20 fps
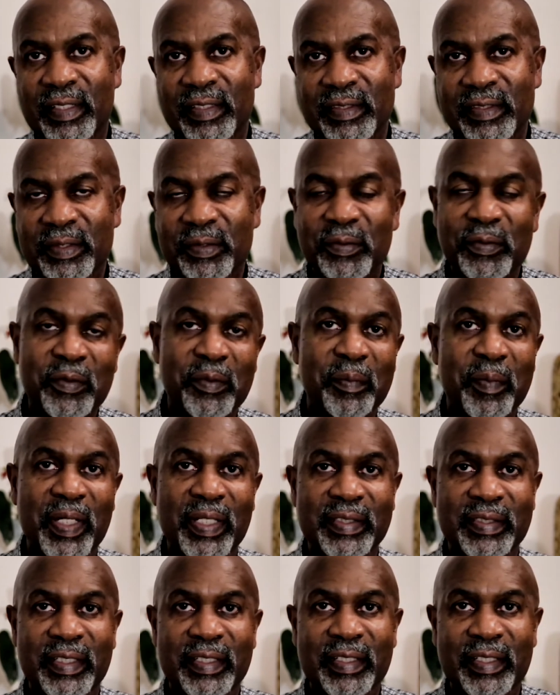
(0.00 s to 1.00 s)

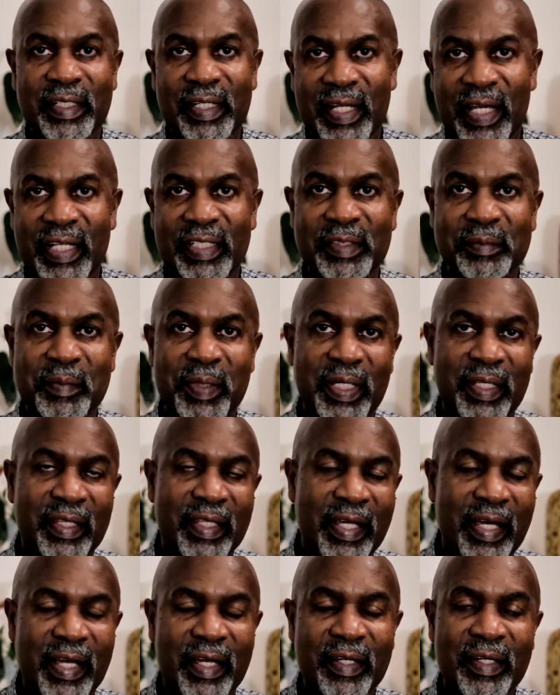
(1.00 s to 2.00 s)
schoolmates and classmates
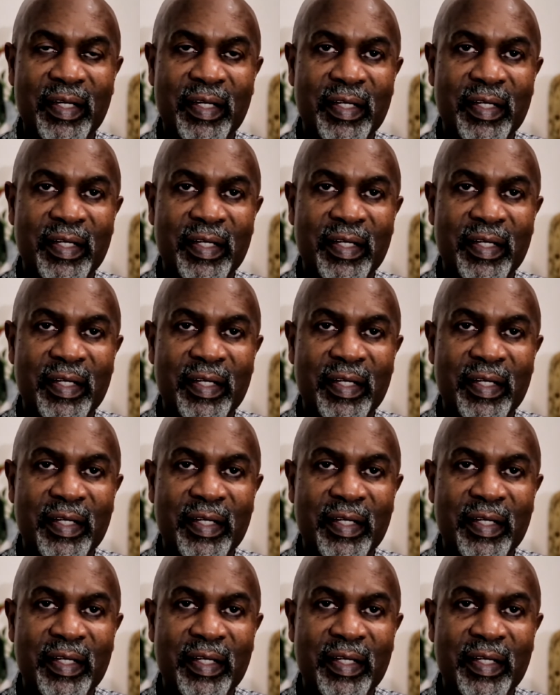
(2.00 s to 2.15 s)
that,